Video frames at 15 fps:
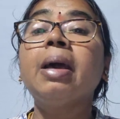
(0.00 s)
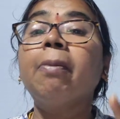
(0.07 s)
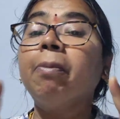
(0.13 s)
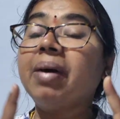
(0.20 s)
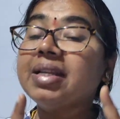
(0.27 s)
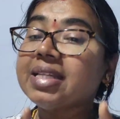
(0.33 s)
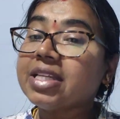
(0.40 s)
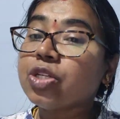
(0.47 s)

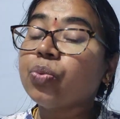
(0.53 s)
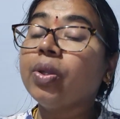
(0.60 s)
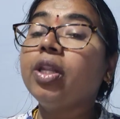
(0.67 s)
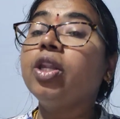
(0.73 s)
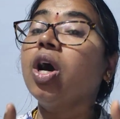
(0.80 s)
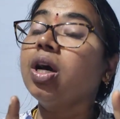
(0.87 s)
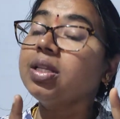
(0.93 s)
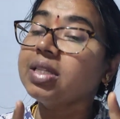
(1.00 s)
but it will
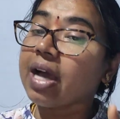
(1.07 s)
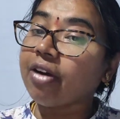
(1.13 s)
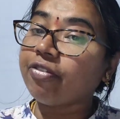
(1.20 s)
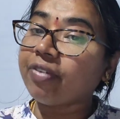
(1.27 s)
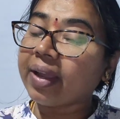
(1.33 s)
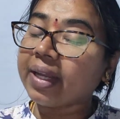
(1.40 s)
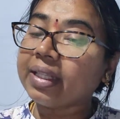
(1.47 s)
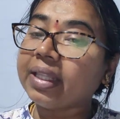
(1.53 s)
not
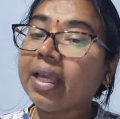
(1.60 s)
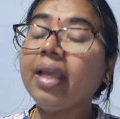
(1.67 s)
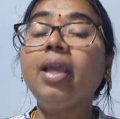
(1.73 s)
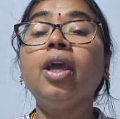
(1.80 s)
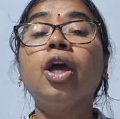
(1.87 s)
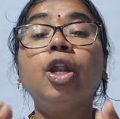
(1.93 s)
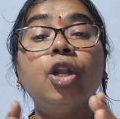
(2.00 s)
affect the